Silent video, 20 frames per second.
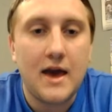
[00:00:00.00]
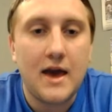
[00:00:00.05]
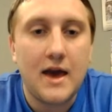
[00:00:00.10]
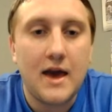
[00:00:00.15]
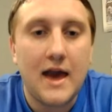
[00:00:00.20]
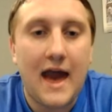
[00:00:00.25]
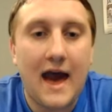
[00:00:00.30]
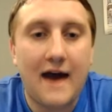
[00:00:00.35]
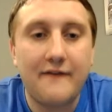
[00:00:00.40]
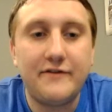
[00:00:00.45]

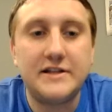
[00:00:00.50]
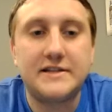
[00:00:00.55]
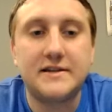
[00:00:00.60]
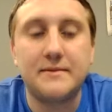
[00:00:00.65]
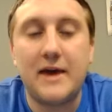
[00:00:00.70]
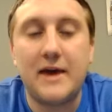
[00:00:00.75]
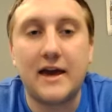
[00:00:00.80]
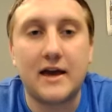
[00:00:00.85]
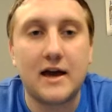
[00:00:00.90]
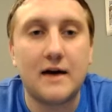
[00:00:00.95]
having some
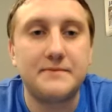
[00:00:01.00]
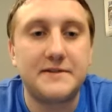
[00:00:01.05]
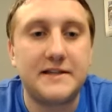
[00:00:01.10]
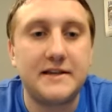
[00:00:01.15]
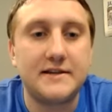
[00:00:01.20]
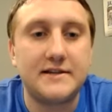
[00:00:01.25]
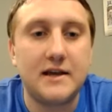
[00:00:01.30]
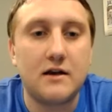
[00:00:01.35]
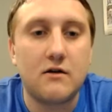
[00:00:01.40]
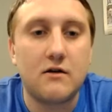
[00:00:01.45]
hiccups
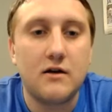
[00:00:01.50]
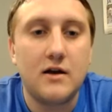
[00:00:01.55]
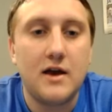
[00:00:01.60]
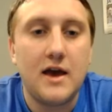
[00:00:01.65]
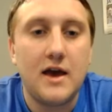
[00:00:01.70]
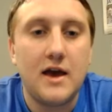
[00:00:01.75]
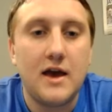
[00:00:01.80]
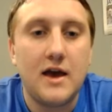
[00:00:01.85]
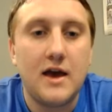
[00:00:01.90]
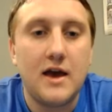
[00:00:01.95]
this year
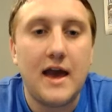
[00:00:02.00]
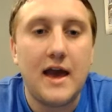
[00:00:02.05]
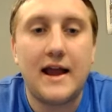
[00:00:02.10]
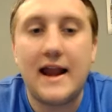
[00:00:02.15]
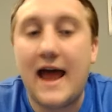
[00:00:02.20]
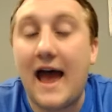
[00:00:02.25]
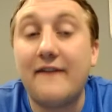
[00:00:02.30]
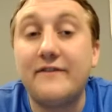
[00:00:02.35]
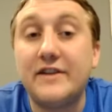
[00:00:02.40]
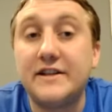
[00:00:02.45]
and
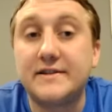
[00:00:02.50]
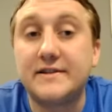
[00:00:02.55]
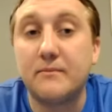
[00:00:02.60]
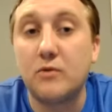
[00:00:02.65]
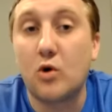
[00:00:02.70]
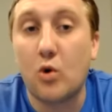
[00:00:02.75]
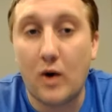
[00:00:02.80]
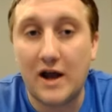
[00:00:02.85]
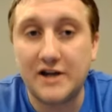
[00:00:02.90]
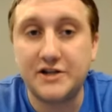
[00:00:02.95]
having some
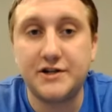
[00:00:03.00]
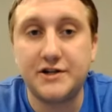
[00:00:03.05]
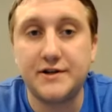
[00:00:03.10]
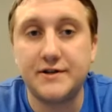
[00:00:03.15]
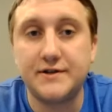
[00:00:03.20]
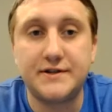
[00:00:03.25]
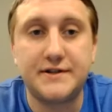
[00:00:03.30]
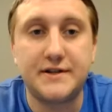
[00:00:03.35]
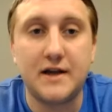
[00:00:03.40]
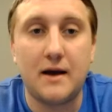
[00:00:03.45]

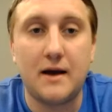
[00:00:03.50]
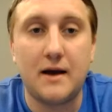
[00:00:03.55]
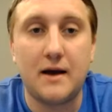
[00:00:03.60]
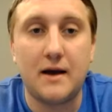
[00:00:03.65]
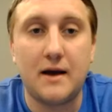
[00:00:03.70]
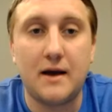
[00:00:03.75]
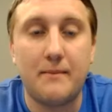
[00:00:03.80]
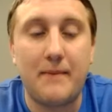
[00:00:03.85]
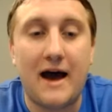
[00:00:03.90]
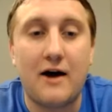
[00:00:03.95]
questions
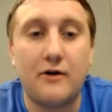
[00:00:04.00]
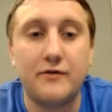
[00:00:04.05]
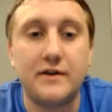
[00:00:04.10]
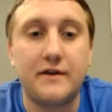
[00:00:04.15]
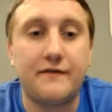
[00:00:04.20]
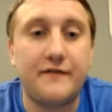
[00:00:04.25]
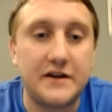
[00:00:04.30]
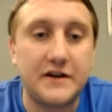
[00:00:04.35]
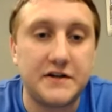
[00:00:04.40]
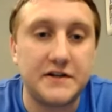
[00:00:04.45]
about the
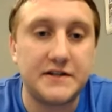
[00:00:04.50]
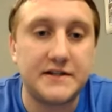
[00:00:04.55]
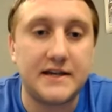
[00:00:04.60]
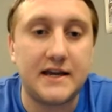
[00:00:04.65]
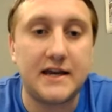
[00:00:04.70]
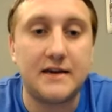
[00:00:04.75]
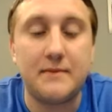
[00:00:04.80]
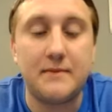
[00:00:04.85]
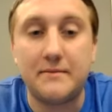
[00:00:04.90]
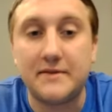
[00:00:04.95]

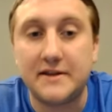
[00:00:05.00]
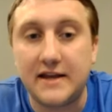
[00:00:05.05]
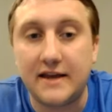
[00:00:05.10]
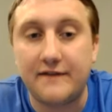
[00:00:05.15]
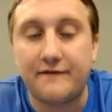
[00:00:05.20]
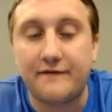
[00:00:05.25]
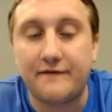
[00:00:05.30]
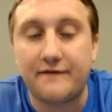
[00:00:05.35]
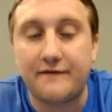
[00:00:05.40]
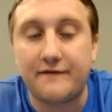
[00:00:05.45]
efficiency and maybe the
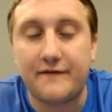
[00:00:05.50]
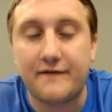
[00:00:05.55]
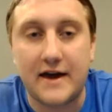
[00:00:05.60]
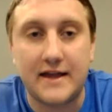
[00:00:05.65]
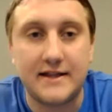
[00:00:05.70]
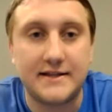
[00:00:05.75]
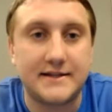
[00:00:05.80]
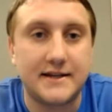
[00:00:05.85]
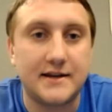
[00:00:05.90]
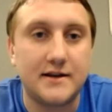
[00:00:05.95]

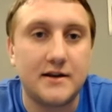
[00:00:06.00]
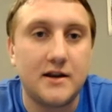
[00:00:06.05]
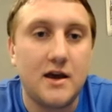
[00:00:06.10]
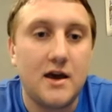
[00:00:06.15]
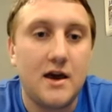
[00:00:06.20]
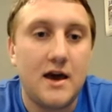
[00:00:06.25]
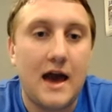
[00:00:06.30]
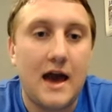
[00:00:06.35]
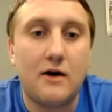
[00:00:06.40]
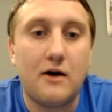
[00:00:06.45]
defense and
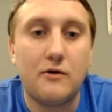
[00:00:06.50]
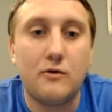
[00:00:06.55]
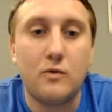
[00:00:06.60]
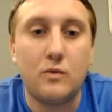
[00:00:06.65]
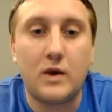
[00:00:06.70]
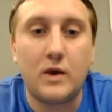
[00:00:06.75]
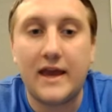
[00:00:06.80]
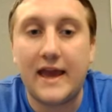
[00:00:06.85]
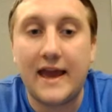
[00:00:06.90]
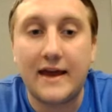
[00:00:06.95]

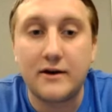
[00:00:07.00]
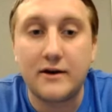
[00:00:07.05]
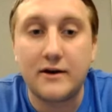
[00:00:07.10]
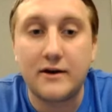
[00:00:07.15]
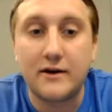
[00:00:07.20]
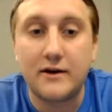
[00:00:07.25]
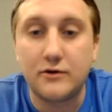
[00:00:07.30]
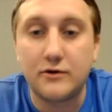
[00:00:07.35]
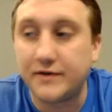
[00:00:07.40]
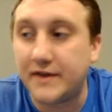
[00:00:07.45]
how he
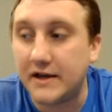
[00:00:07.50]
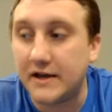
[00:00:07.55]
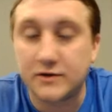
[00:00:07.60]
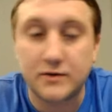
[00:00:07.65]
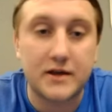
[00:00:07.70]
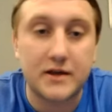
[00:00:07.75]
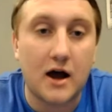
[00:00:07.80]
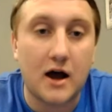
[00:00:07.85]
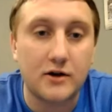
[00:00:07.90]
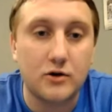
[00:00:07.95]
handled things with
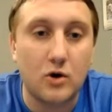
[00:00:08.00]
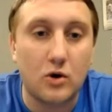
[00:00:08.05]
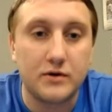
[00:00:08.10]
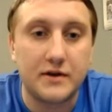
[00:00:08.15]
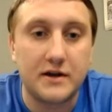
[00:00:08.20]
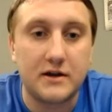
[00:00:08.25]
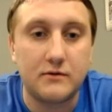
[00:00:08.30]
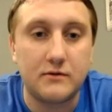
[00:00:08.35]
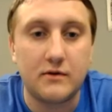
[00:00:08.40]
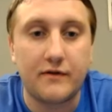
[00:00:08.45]
Todd
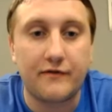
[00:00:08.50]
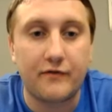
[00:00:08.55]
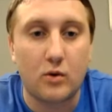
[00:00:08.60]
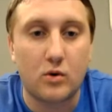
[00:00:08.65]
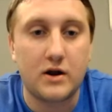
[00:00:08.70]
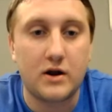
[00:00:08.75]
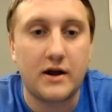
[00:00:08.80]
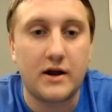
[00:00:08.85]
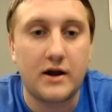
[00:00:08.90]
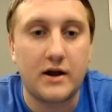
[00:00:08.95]
Golden and with
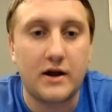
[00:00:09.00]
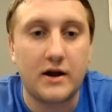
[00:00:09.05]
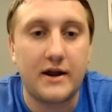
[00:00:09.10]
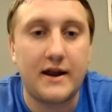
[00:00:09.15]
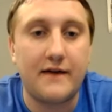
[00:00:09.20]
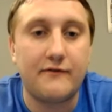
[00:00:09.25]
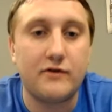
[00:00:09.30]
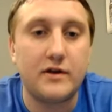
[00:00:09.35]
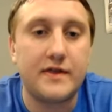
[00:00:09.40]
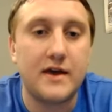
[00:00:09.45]
Florida and
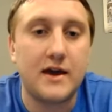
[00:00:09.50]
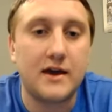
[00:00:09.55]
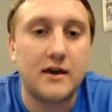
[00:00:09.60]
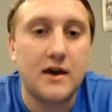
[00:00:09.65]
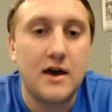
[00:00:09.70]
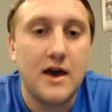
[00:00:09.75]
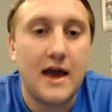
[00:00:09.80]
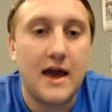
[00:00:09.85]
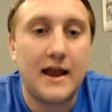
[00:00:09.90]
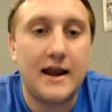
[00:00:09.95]
everything,
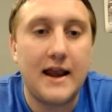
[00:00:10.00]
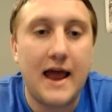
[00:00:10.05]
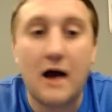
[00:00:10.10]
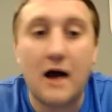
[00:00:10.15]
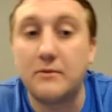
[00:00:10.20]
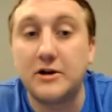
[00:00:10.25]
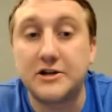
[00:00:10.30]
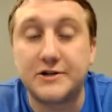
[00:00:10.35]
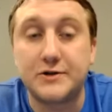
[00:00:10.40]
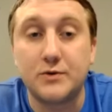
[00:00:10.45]
and
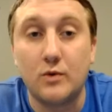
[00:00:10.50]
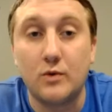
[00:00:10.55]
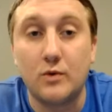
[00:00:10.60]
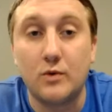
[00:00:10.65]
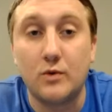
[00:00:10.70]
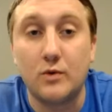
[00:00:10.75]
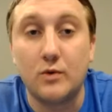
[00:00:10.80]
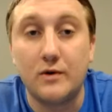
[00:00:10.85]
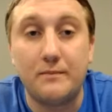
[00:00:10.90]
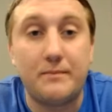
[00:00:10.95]
how much
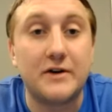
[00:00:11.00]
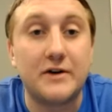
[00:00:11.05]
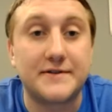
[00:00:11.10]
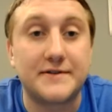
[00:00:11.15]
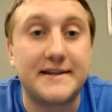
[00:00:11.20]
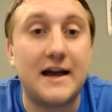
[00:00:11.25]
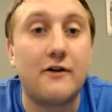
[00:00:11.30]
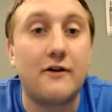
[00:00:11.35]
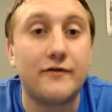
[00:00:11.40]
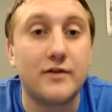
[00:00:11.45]
would Bill
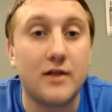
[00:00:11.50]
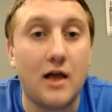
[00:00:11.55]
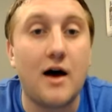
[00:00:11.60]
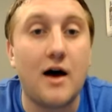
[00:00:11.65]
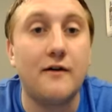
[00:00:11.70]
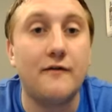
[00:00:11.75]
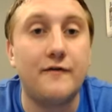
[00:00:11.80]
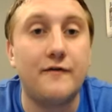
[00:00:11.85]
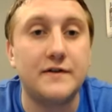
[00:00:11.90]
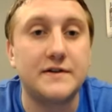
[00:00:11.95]
Self
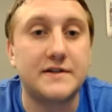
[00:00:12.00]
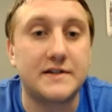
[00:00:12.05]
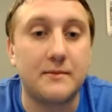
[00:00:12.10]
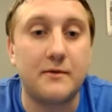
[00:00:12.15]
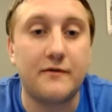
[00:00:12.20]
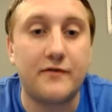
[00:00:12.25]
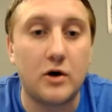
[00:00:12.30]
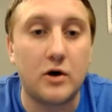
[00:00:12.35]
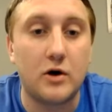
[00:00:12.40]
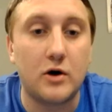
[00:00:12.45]
love
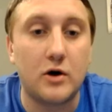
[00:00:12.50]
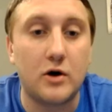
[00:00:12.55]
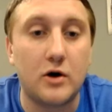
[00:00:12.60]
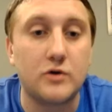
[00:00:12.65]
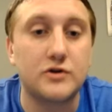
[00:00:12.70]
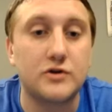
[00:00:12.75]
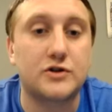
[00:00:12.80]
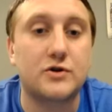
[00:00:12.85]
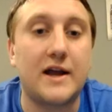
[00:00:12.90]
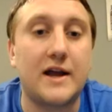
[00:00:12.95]
some of those
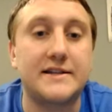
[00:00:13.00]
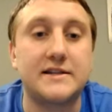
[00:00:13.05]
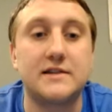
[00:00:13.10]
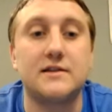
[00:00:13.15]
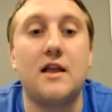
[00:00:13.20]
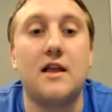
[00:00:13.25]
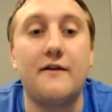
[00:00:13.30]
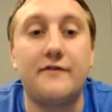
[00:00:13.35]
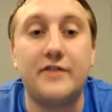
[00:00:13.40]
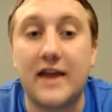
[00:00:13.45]
traits and
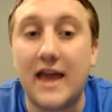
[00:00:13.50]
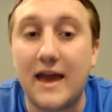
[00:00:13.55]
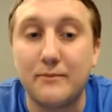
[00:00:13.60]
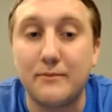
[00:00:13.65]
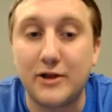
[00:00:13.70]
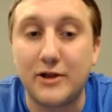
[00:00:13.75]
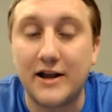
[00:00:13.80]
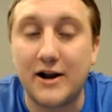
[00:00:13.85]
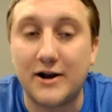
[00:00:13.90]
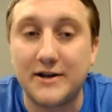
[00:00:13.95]
love the
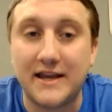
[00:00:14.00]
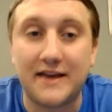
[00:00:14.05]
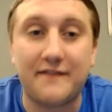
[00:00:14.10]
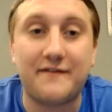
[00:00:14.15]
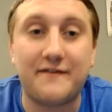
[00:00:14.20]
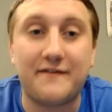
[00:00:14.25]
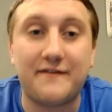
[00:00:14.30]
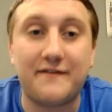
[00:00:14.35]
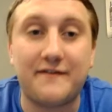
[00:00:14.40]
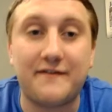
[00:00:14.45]
gambling on
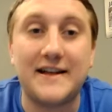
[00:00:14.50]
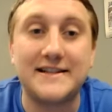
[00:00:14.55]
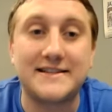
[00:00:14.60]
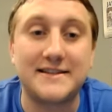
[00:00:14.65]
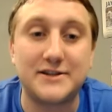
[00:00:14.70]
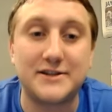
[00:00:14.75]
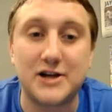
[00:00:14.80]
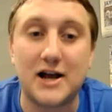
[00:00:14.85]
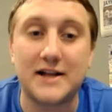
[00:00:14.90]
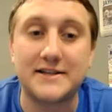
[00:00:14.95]
defense and the
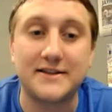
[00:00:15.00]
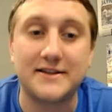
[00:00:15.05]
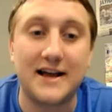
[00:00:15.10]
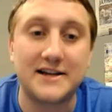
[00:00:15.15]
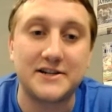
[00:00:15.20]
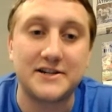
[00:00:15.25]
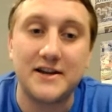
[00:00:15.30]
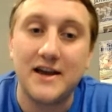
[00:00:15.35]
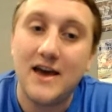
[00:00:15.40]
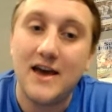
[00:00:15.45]
shot
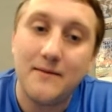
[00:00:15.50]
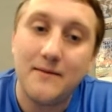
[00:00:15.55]
selection?